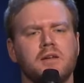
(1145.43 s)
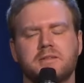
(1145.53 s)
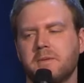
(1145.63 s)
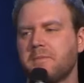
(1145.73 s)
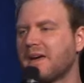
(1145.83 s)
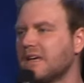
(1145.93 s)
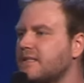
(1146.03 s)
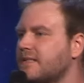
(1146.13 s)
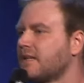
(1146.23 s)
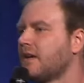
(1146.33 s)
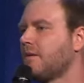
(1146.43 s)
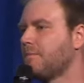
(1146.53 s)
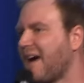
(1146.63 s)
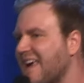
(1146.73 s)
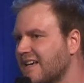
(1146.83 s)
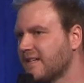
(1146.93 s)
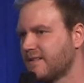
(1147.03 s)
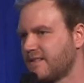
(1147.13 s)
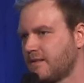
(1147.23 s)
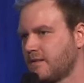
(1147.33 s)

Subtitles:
to be peacemakers.